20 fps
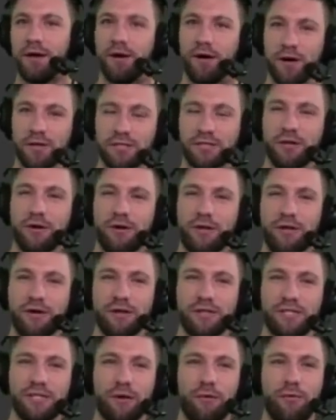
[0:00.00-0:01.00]
also,
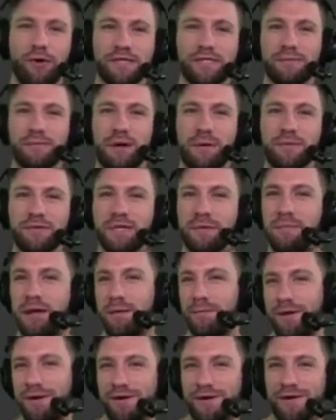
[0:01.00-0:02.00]
you still want some numbers that
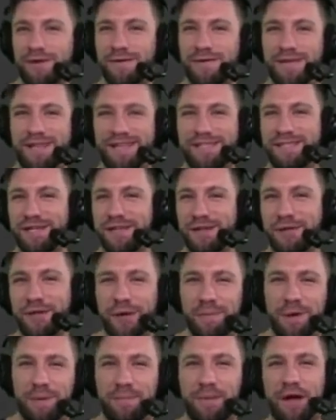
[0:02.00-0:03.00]
maybe are at least a
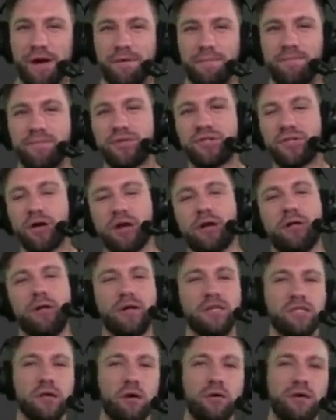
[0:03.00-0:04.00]
little bit better. The shuttle is